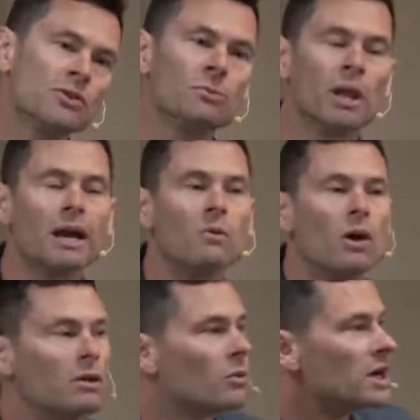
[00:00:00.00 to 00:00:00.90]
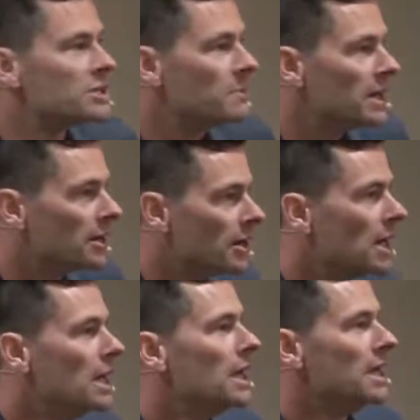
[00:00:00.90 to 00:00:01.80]
the blind watchmaker
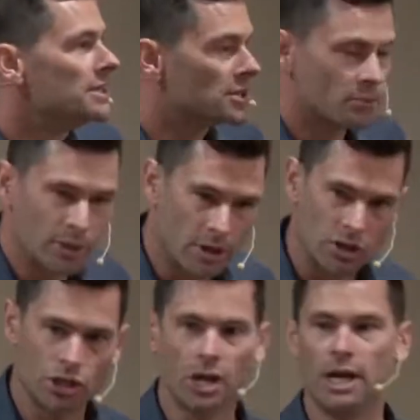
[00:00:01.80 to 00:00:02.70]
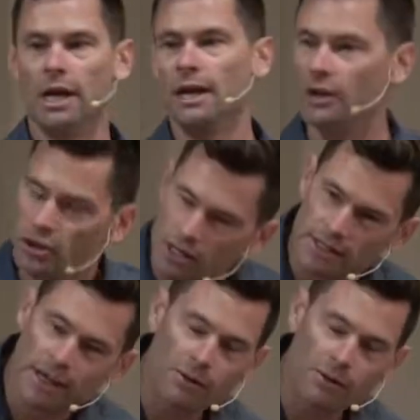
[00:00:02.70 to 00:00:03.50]
is an approach. Now you can say,